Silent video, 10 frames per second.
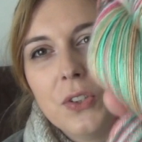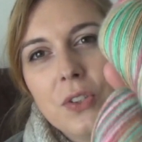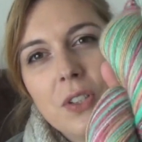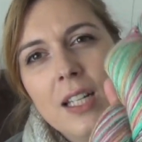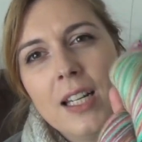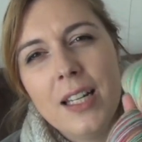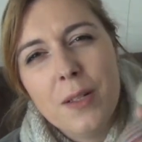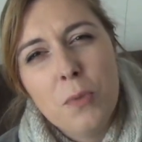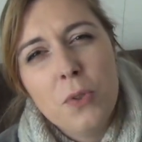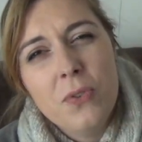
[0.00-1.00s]
you see in
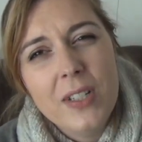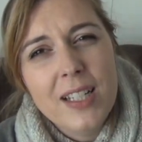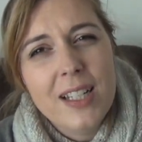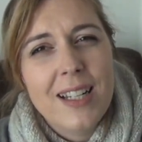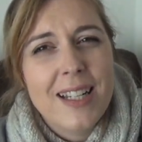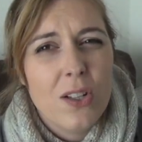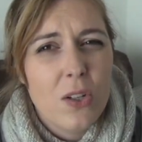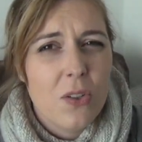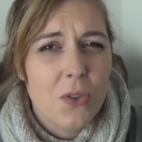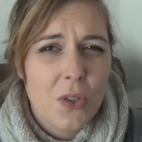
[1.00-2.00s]
the movie a
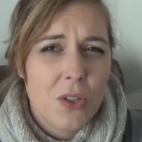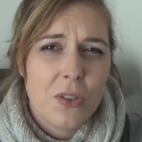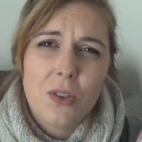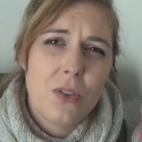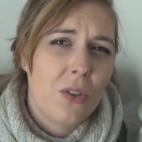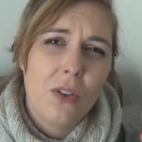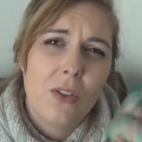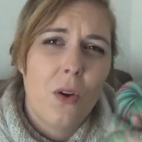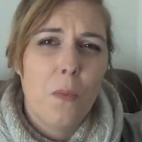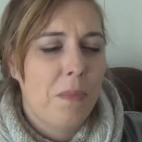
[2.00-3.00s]
little.
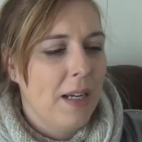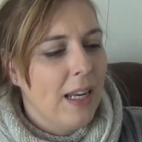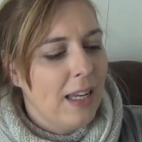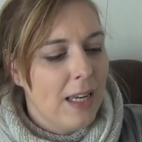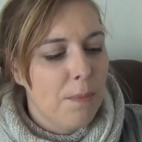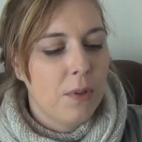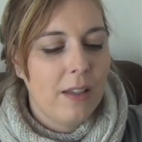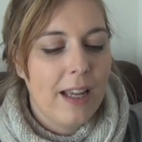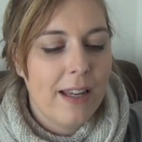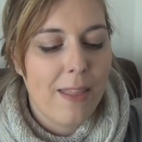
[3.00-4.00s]
Not completely, but
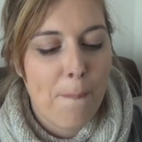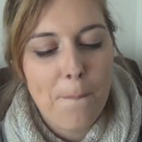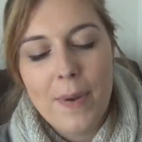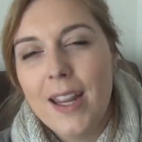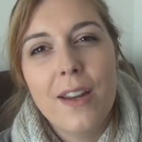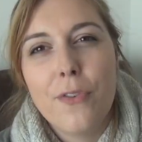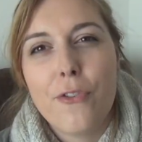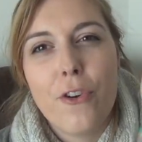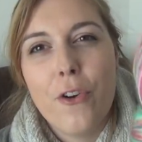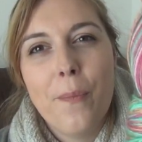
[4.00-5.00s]
like the pink
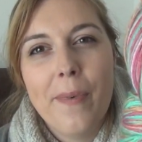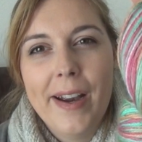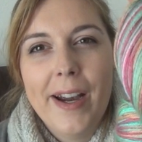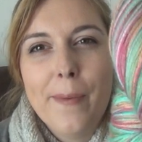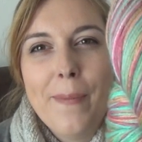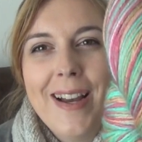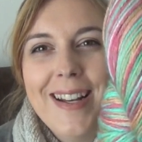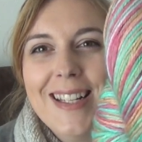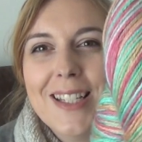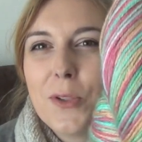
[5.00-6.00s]
from
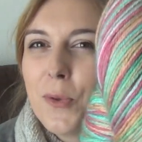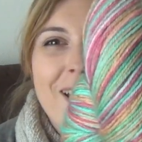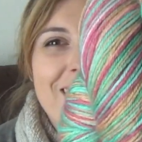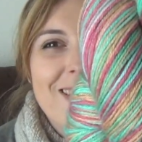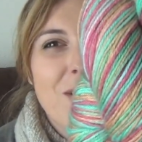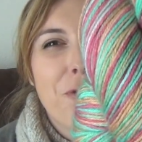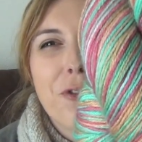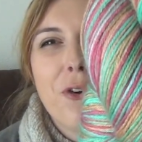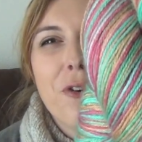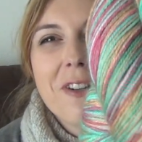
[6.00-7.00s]
Hermione's dress, of
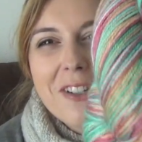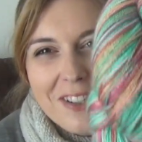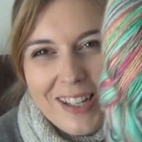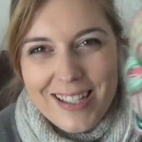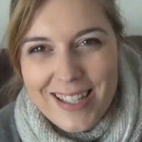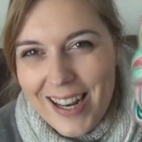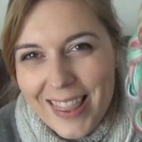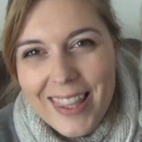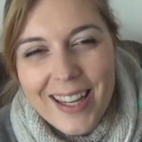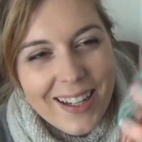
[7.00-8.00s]
course, is
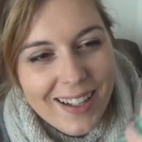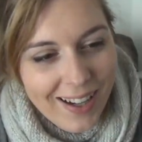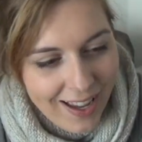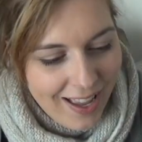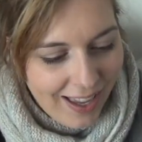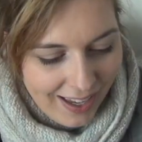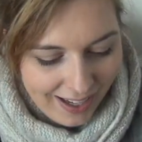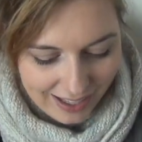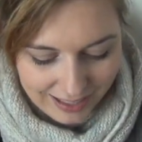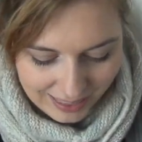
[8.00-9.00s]
in there.
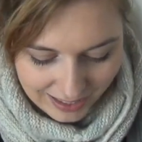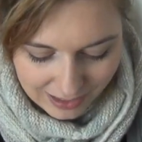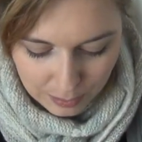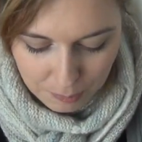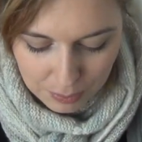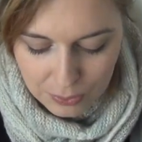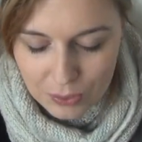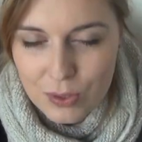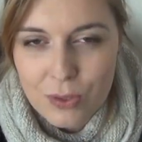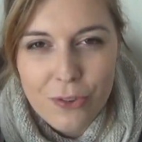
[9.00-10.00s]
I think the
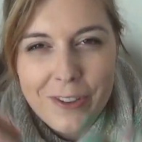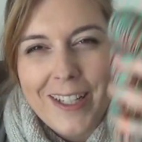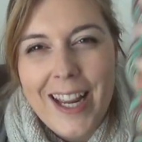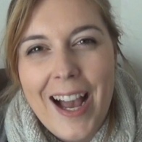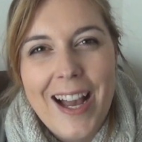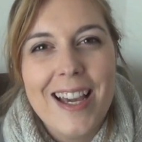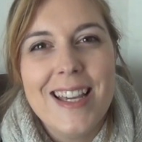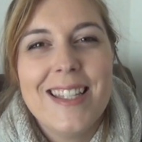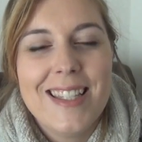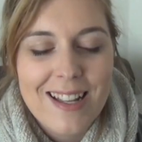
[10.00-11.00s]
blues for the
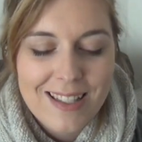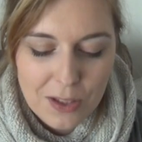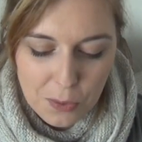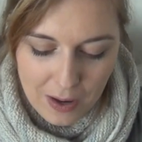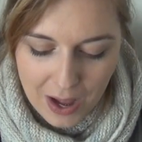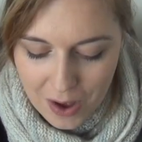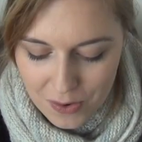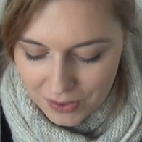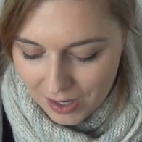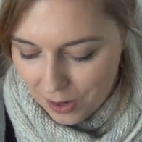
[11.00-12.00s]
eyes that
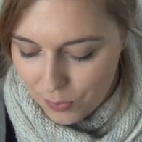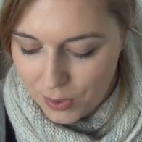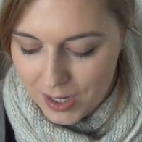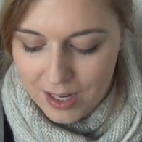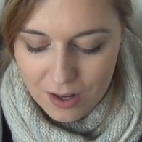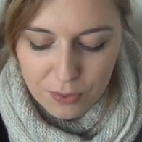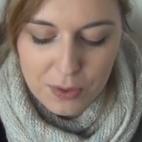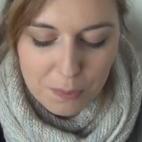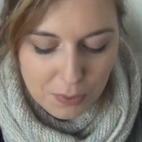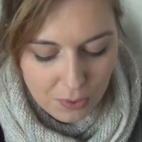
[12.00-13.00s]
surround. I really love
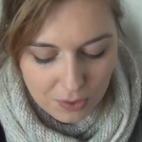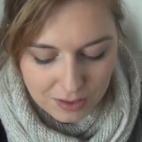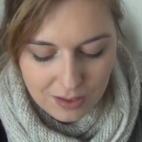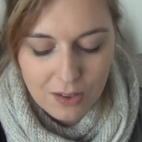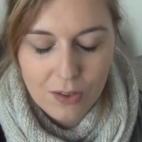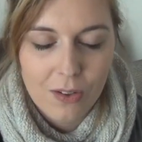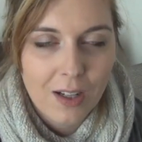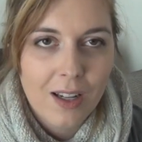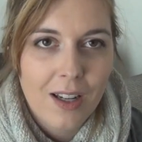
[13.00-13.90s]
the books, so